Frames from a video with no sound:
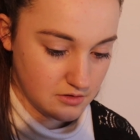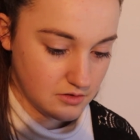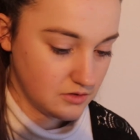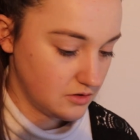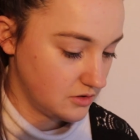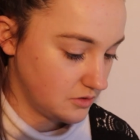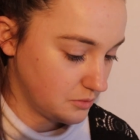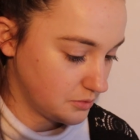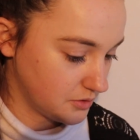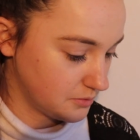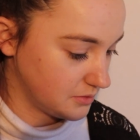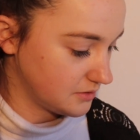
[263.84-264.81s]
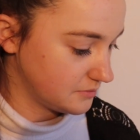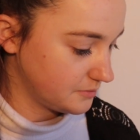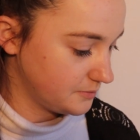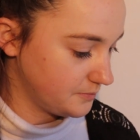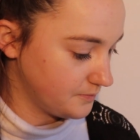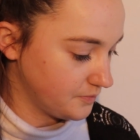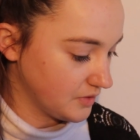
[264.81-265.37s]
No problem.
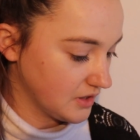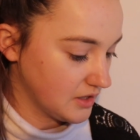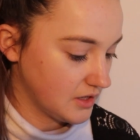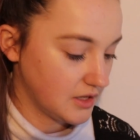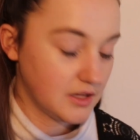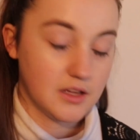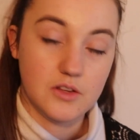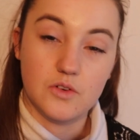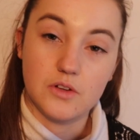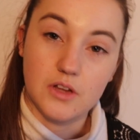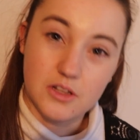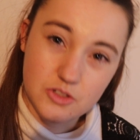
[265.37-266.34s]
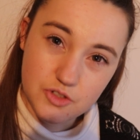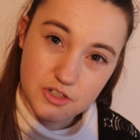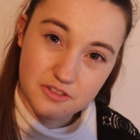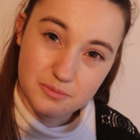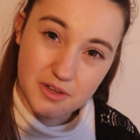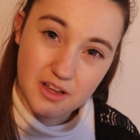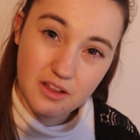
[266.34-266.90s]
And your country
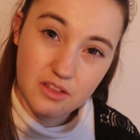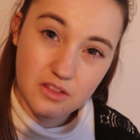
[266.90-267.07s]
of birth?